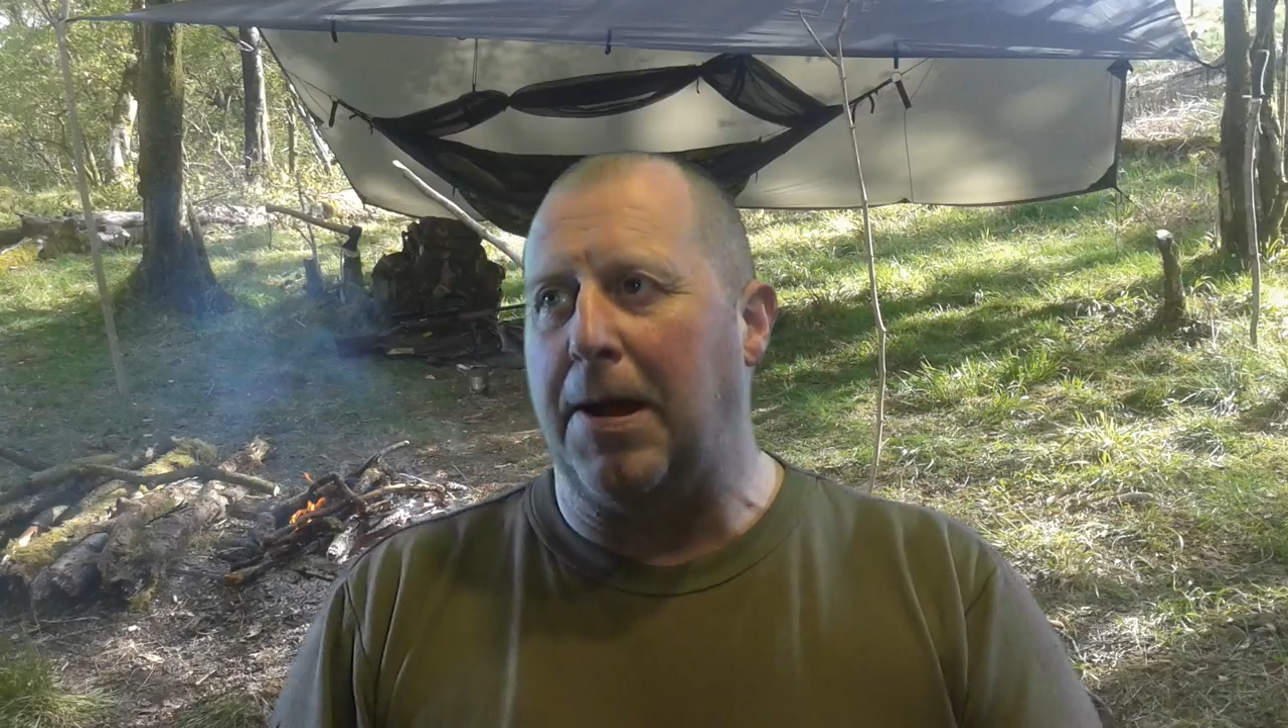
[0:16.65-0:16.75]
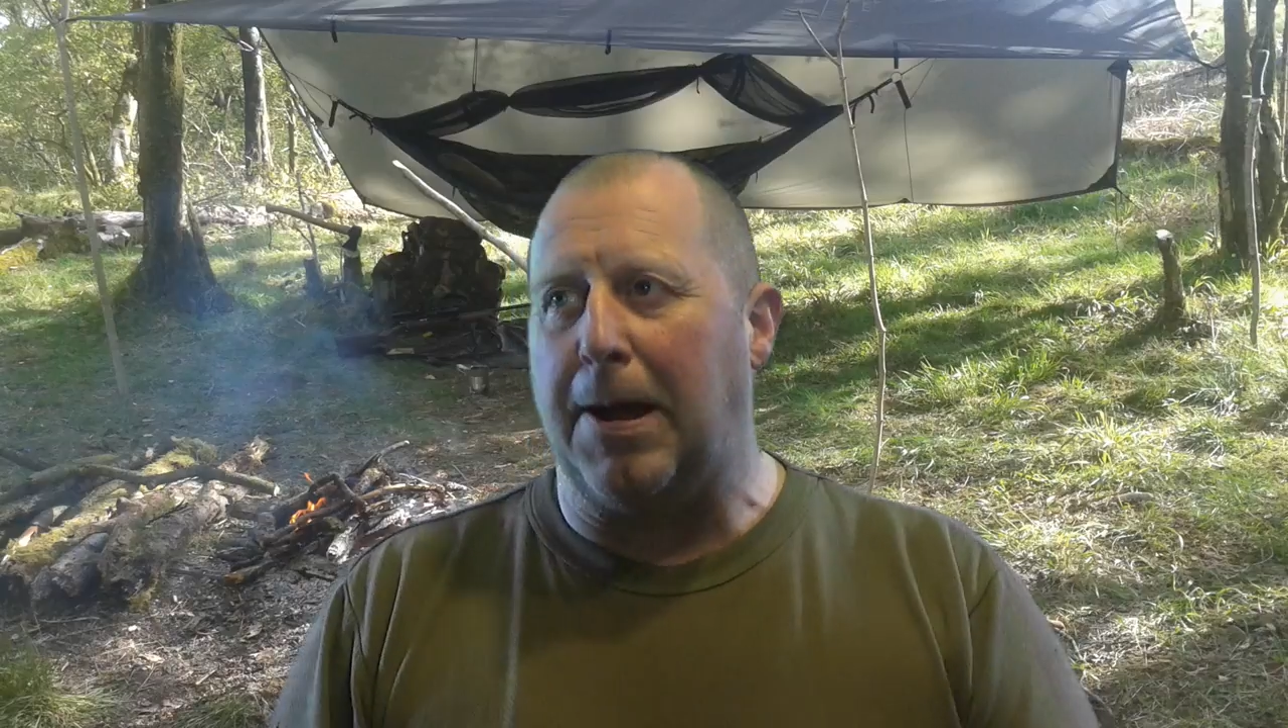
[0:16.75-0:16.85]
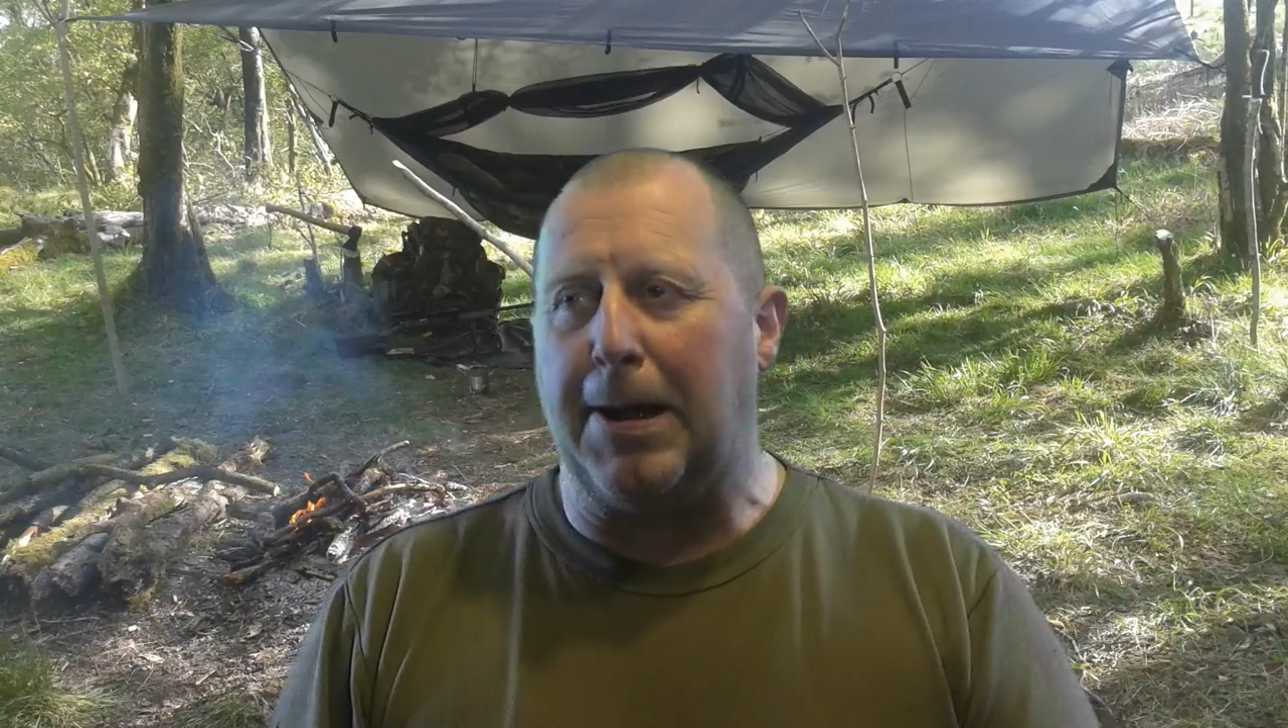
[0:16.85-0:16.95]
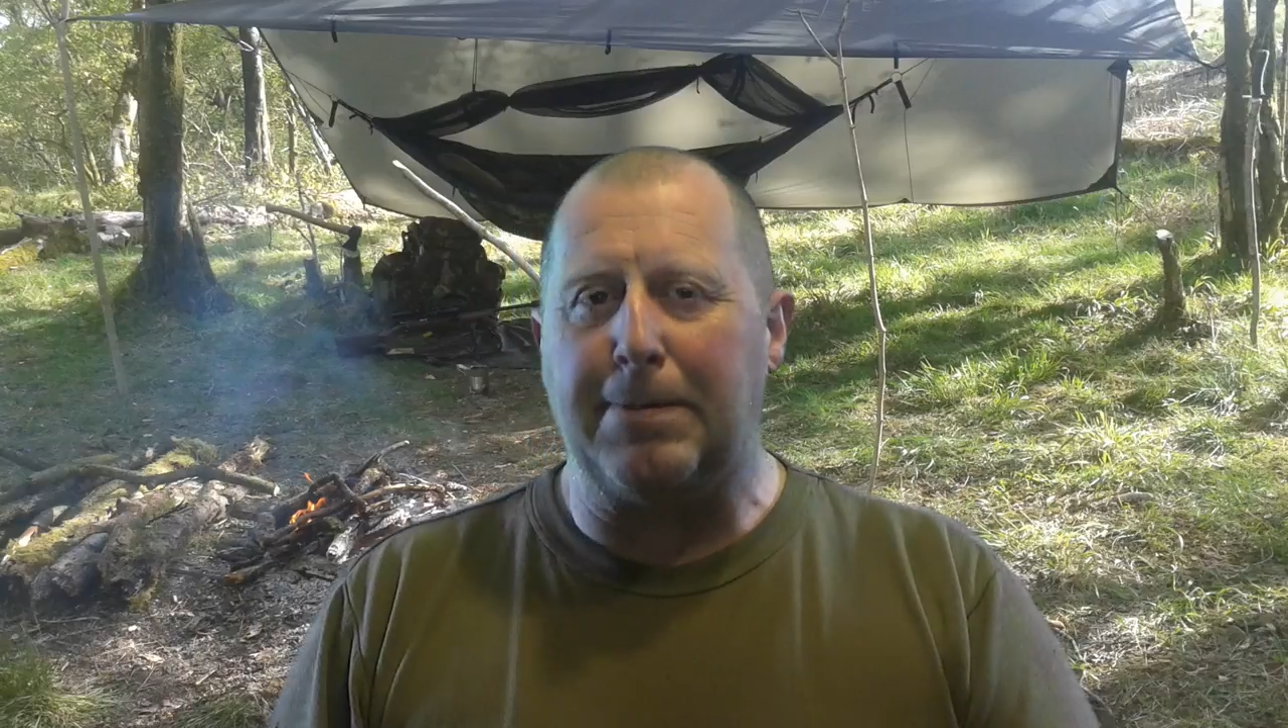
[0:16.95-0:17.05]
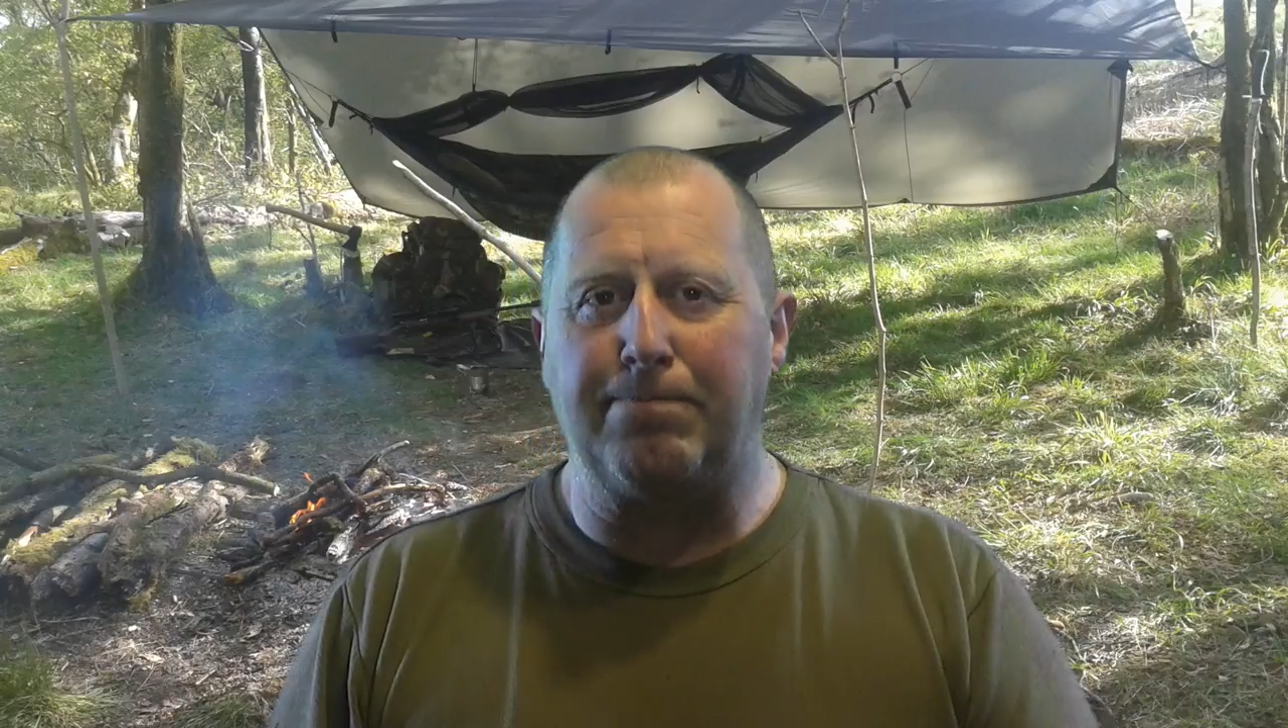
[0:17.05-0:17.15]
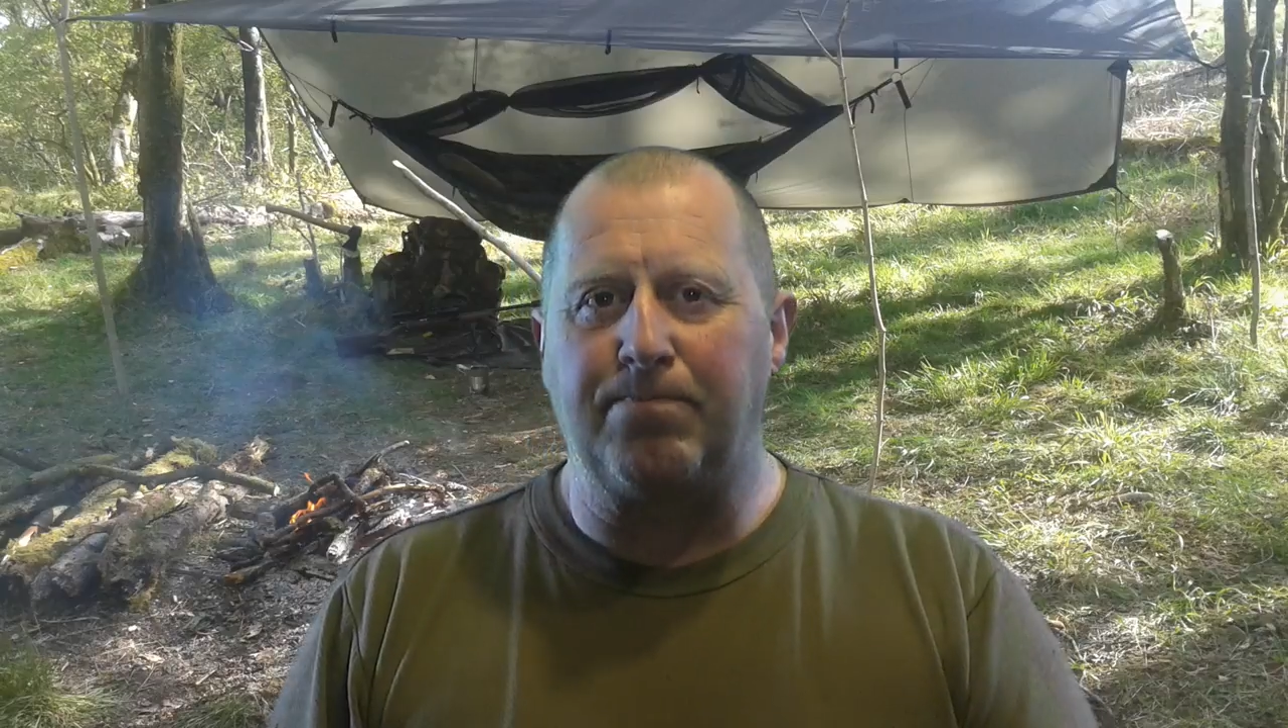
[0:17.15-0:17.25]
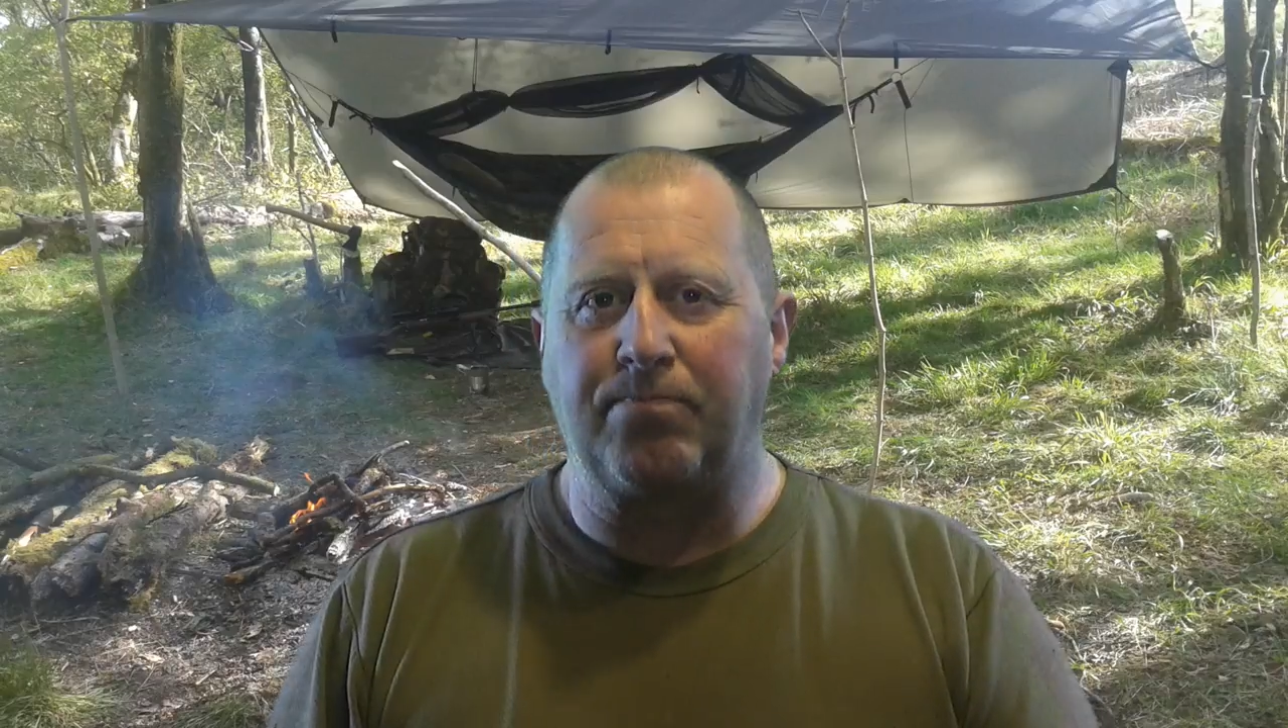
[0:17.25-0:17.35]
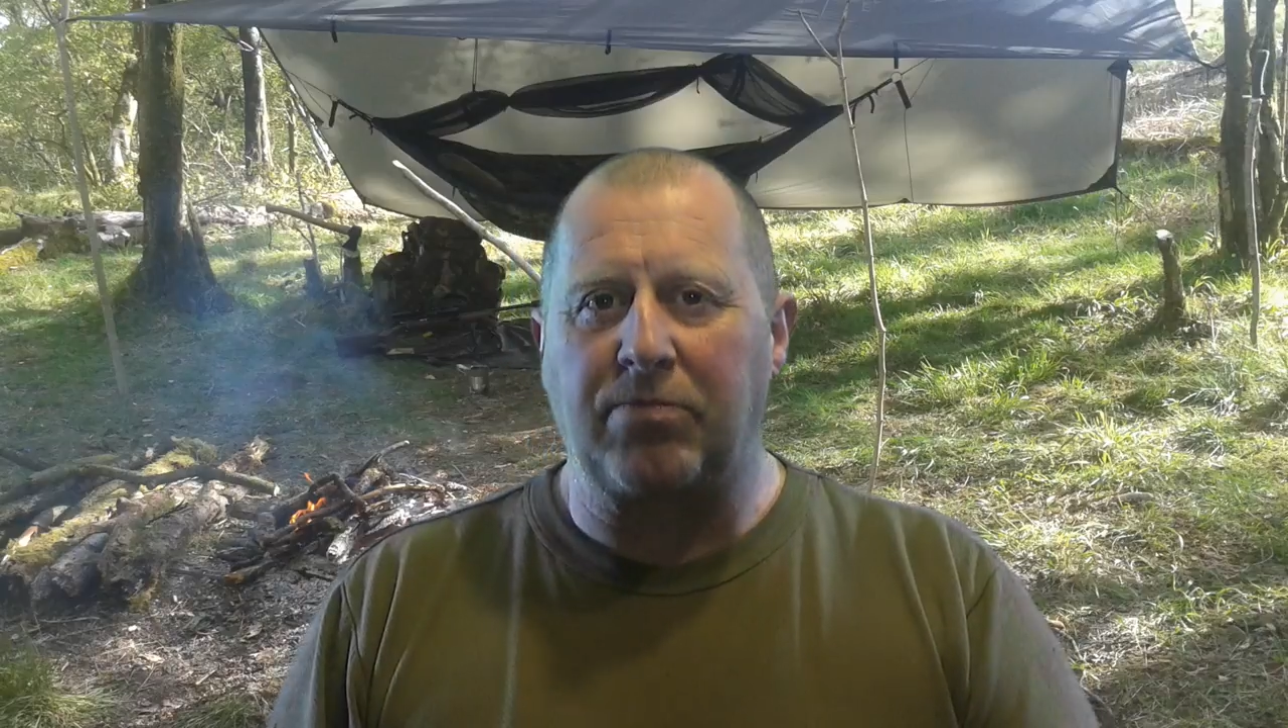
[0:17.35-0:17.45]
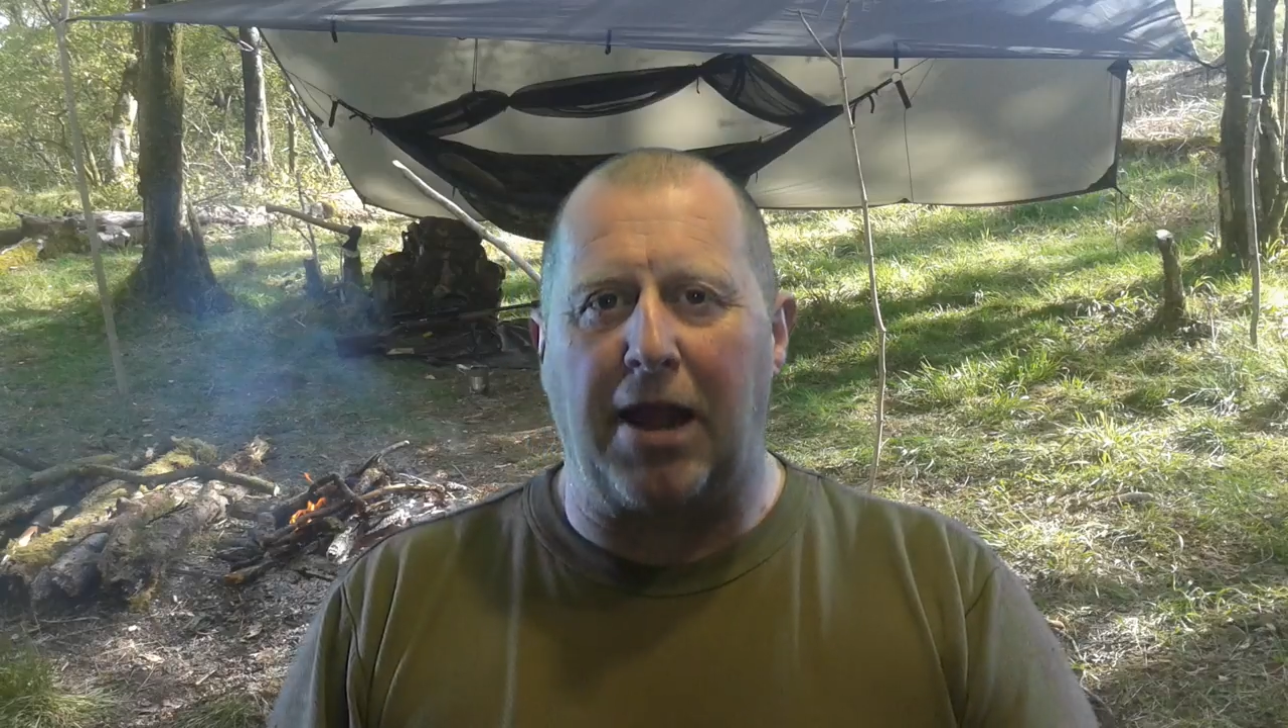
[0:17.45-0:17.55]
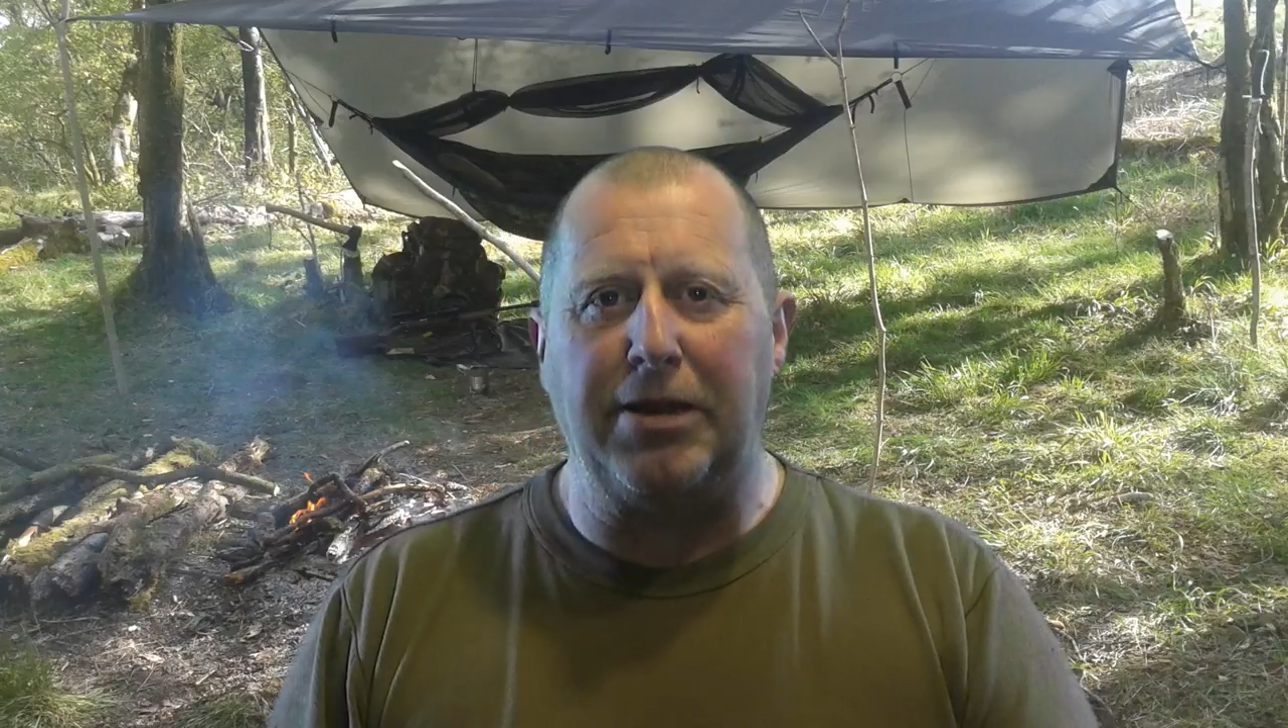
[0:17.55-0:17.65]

I